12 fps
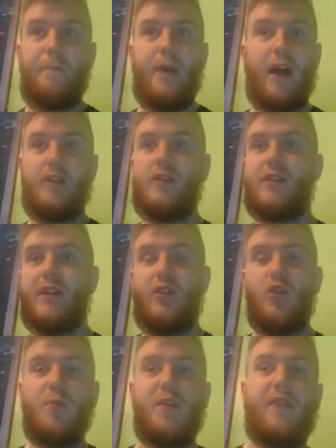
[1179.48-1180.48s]
I used it in
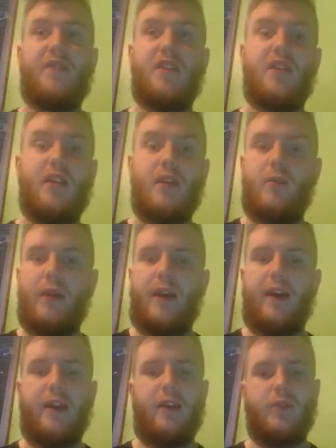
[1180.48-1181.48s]
UPFC a little bit,
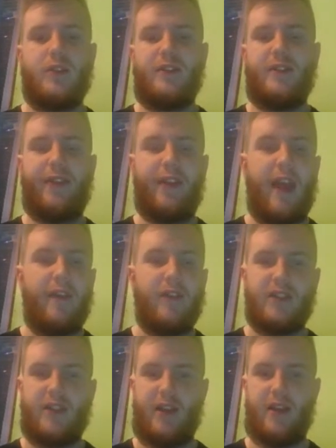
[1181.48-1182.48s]
and it was
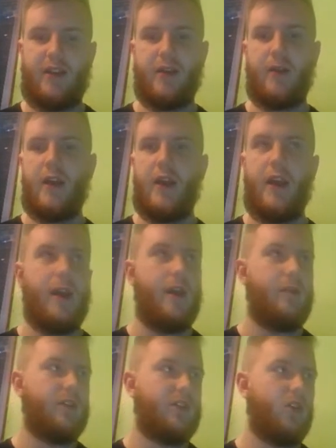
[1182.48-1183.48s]
devastating.
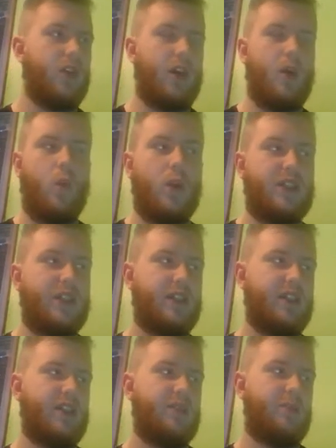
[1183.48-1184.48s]
As it got like a
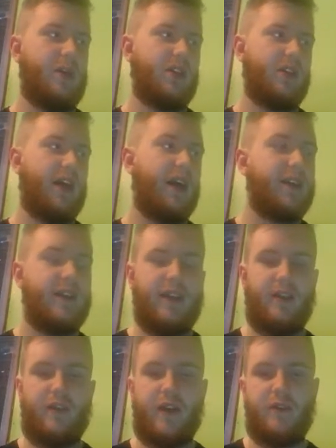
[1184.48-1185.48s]
116 special attack,
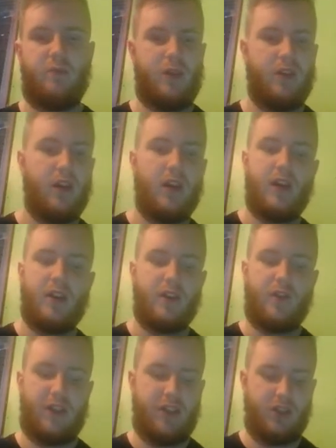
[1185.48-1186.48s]
95 speed.
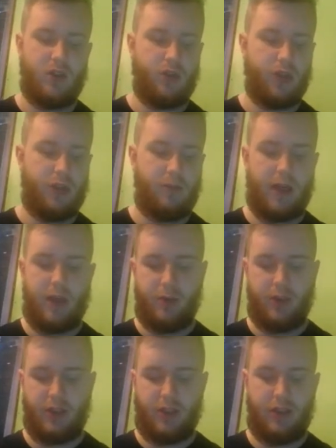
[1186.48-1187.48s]
Defenses don't really matter
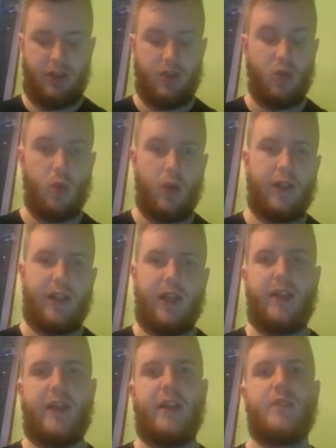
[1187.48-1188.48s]
because you don't want it
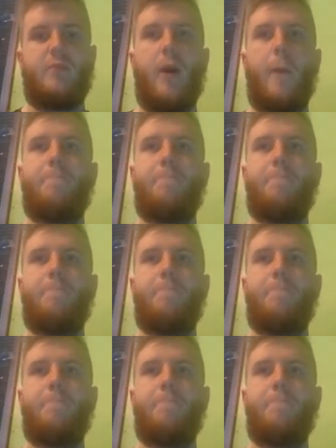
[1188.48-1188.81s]
taking hits, but